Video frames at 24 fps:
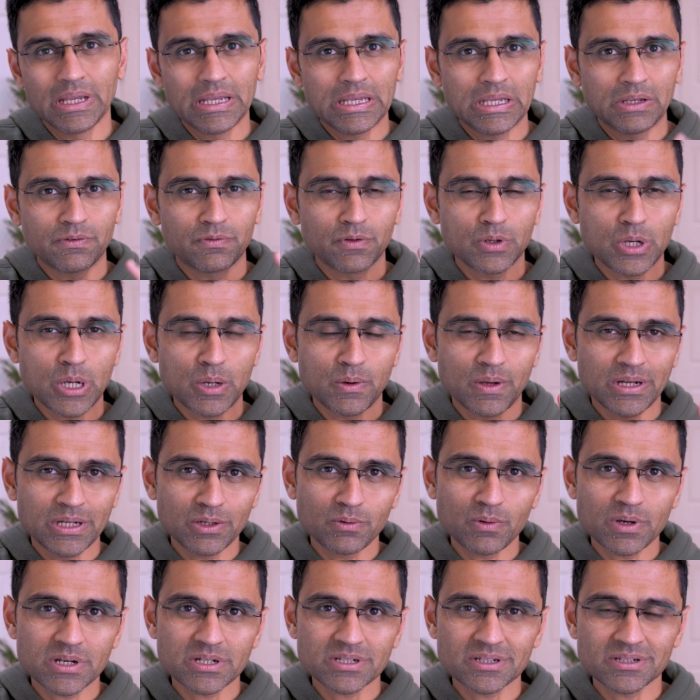If you have any
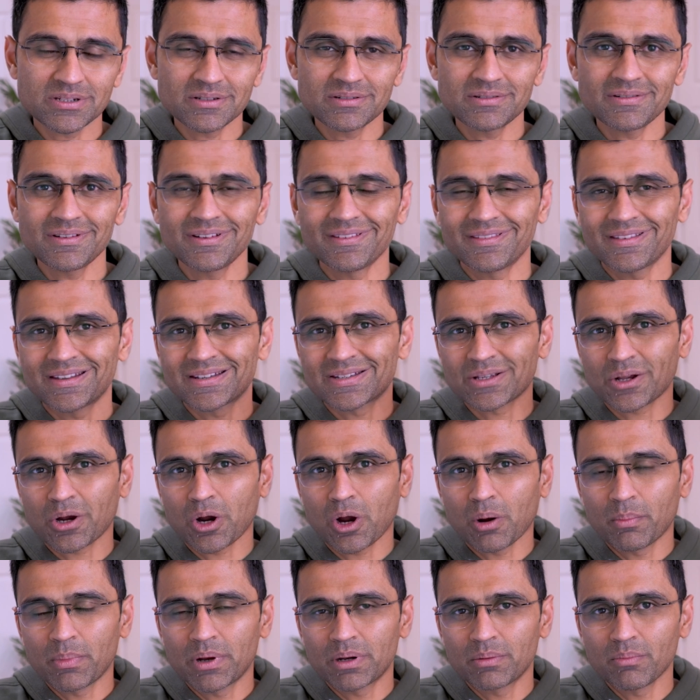question, there is a
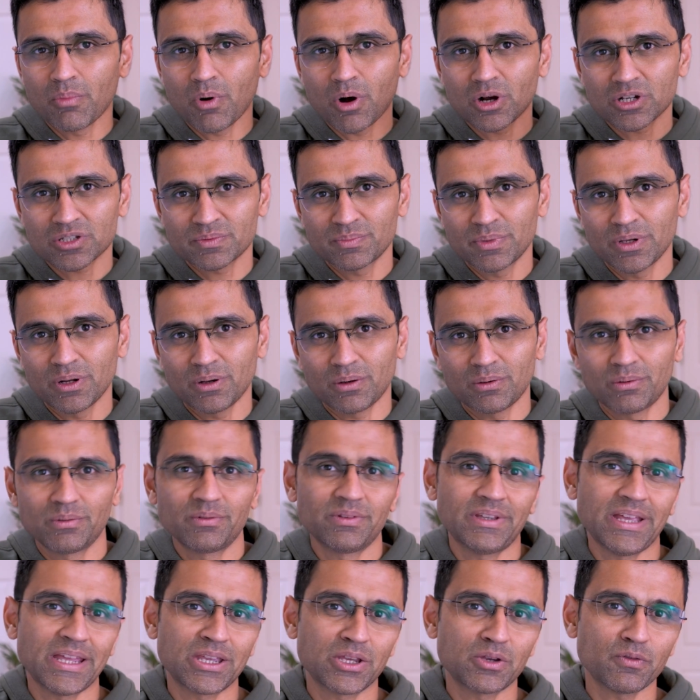comment box below.
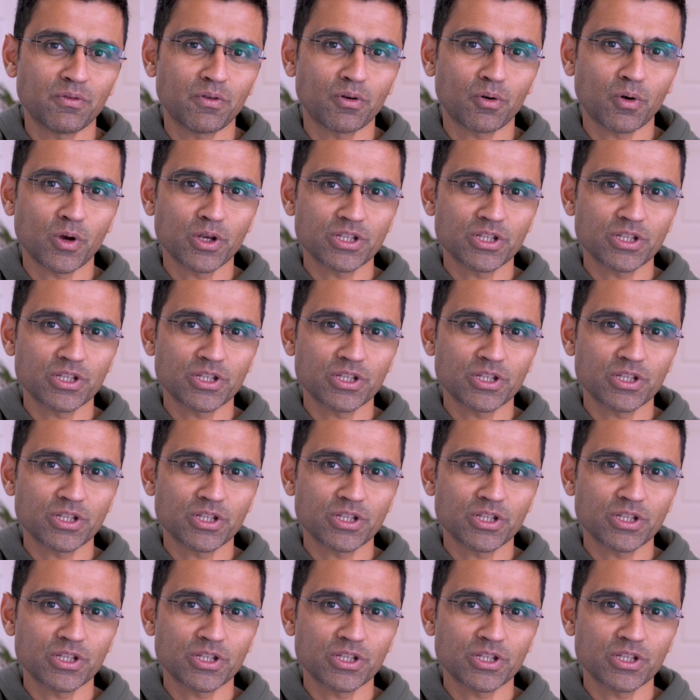Thank you for